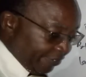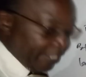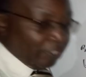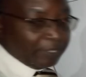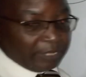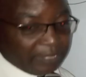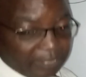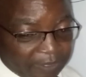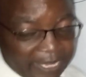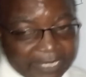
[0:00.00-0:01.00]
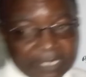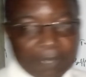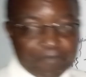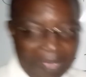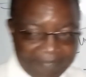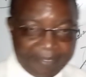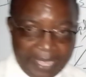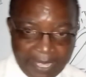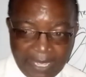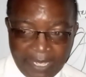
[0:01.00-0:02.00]
region, that is the
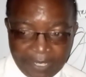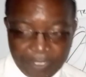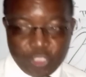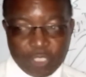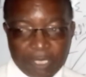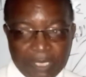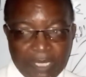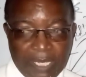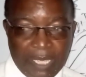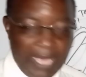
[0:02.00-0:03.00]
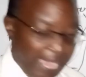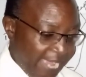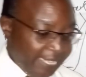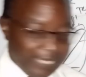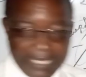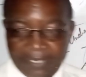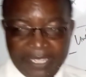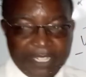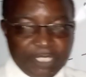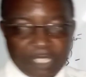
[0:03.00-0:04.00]
buffer region. And
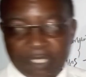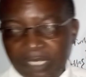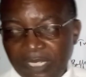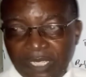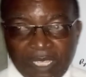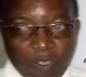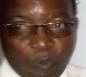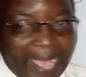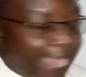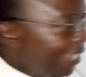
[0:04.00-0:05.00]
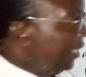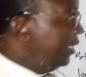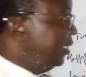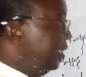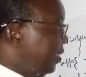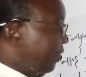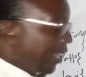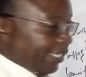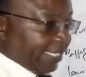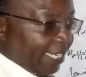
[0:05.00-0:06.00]
the reason why
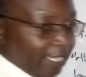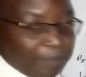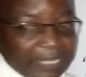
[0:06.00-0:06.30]
there is a little